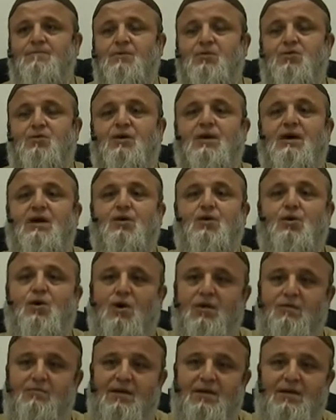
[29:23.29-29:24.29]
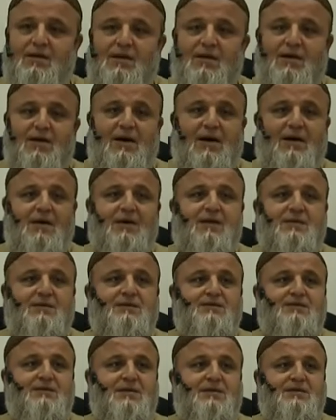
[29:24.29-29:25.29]
you can call me, I can
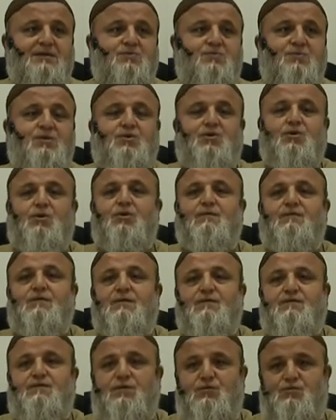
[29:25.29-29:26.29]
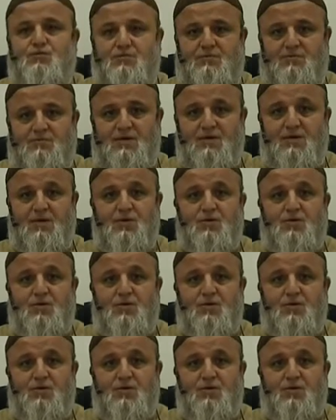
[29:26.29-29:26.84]
discuss it with you over the phone.